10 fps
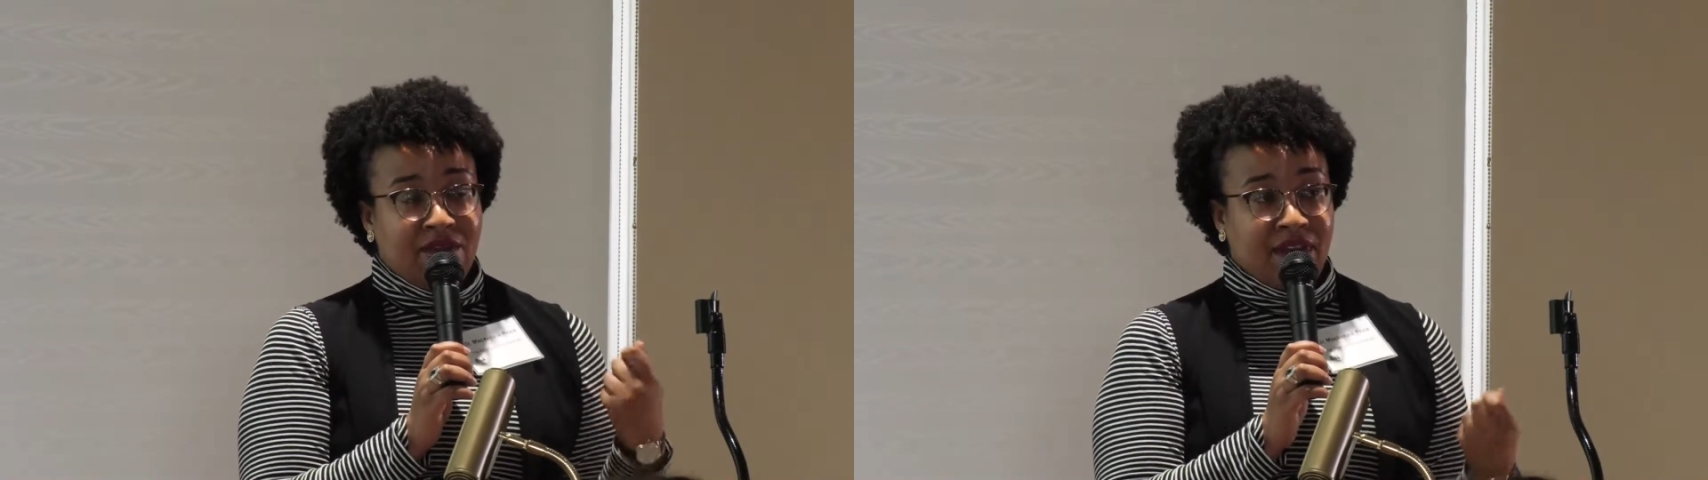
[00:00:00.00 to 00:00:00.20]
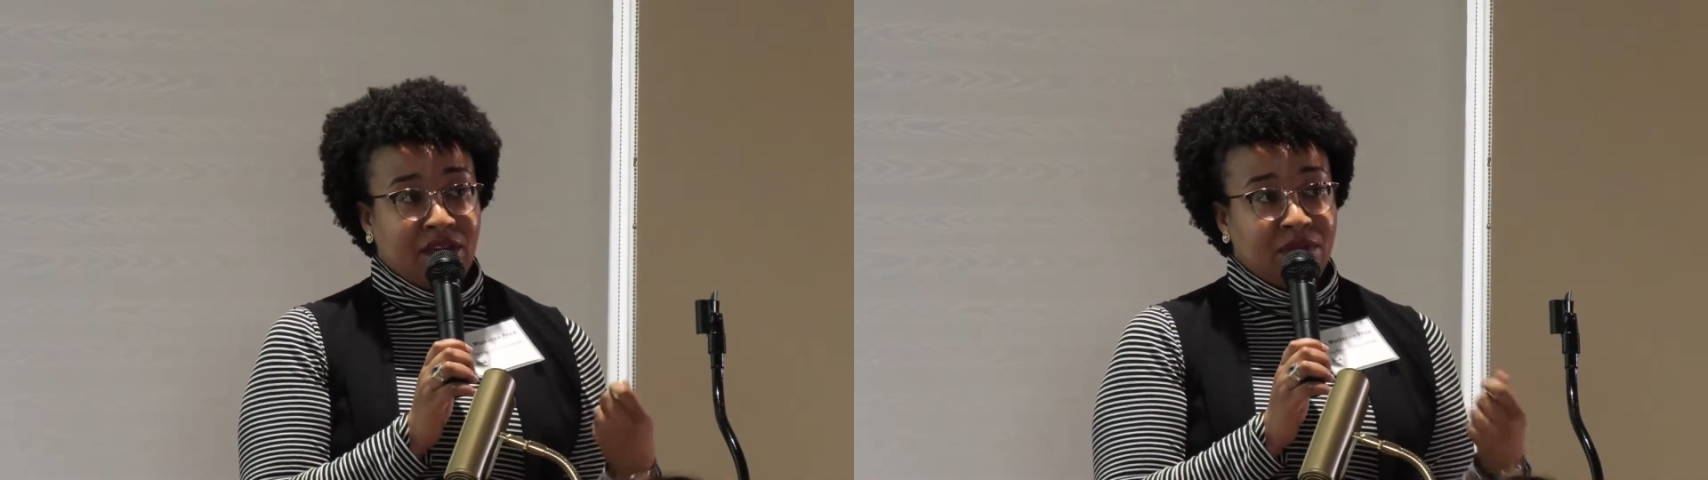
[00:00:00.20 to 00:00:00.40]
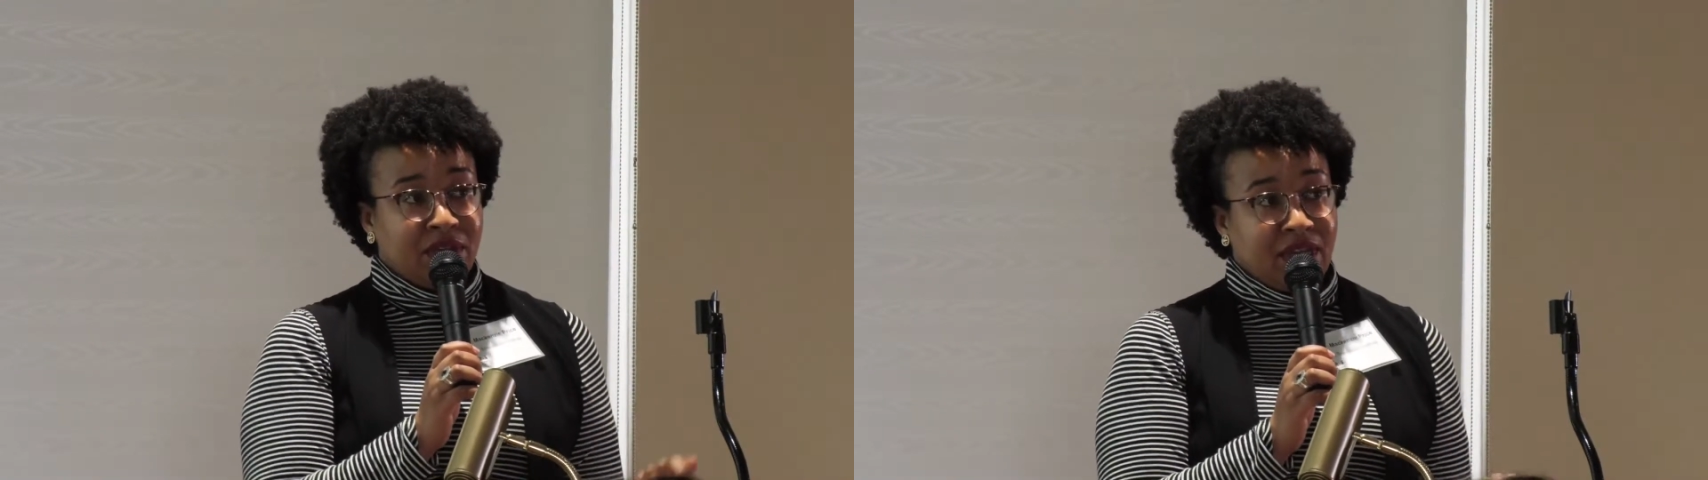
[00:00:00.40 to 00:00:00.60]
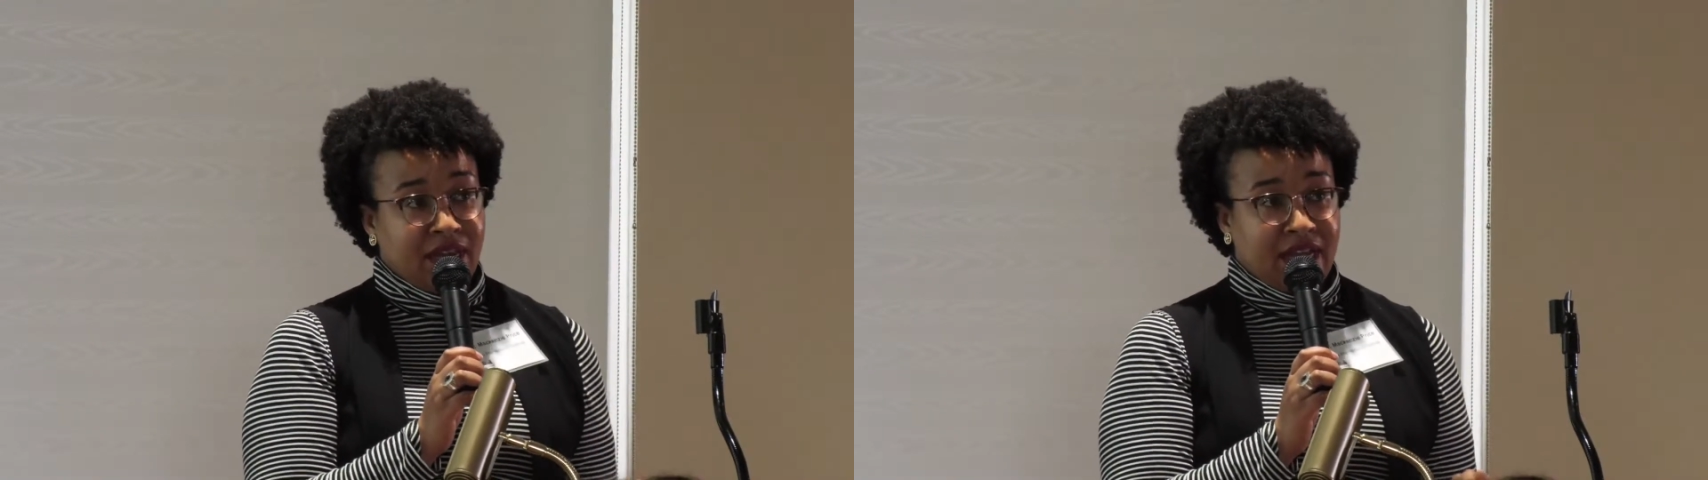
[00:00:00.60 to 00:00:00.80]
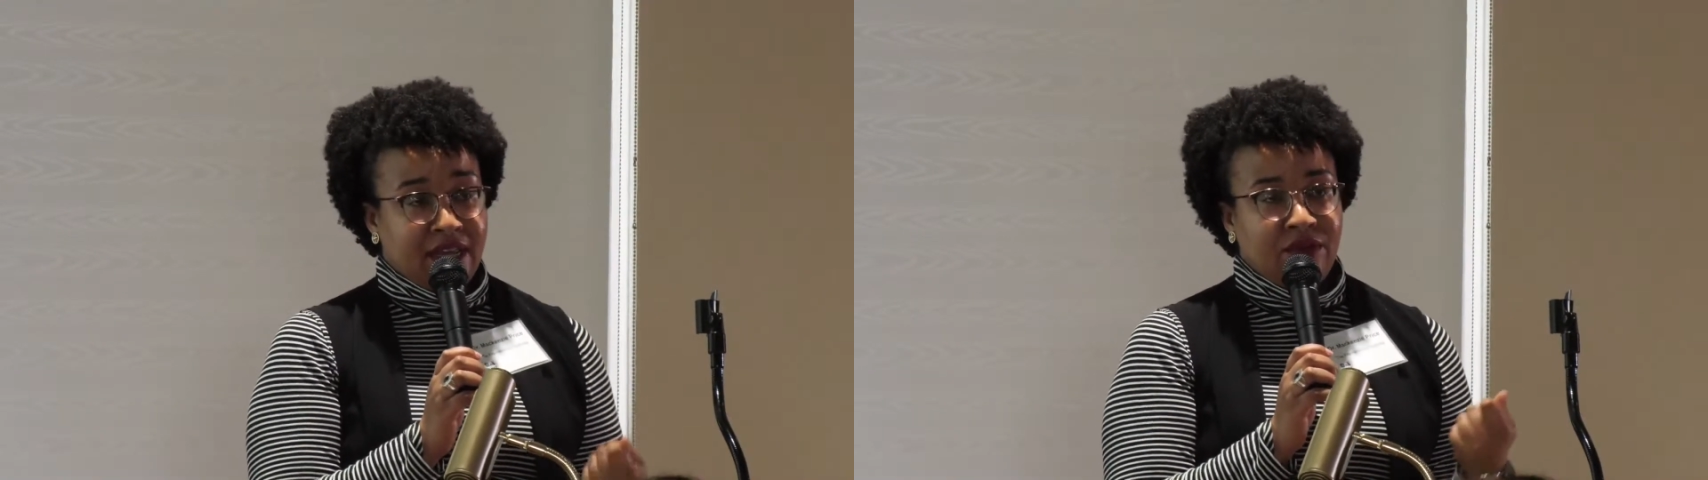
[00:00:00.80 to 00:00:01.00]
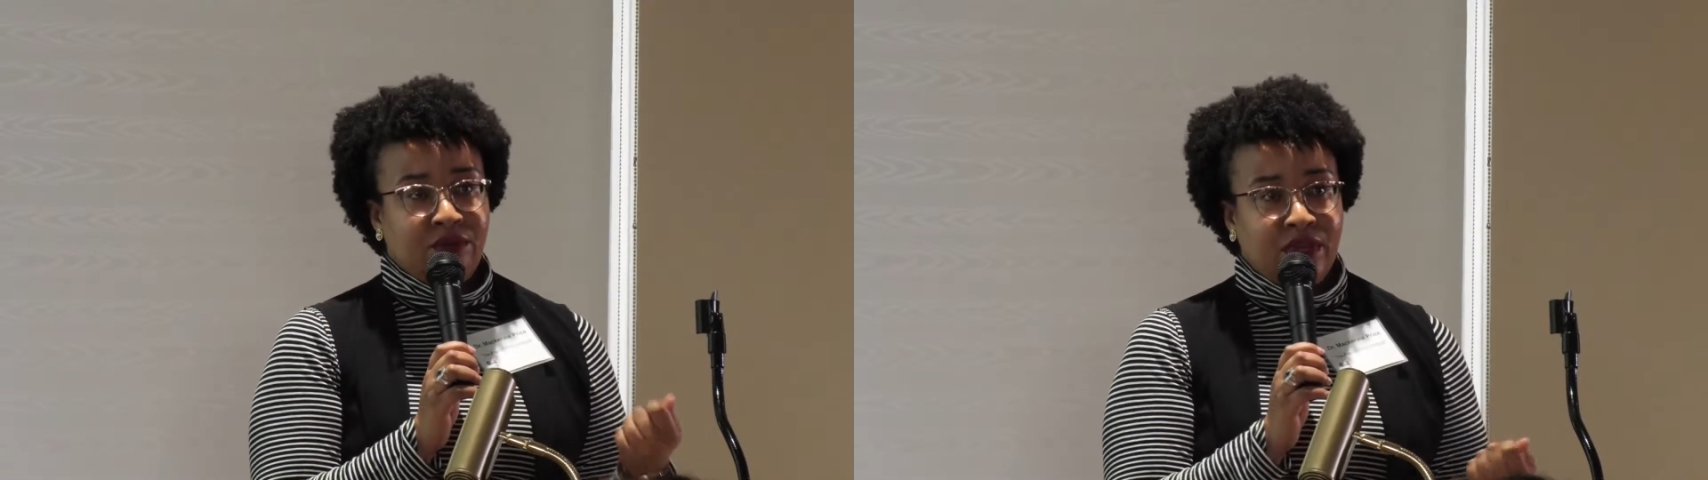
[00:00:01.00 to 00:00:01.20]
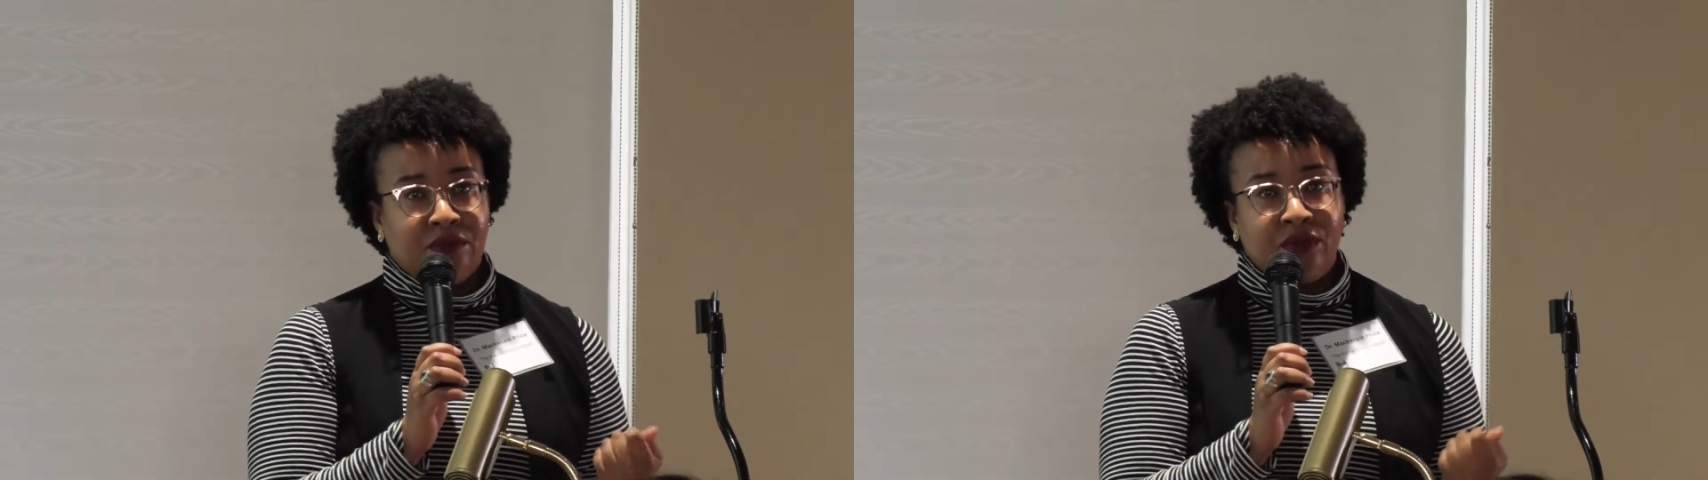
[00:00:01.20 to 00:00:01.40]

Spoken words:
availability that we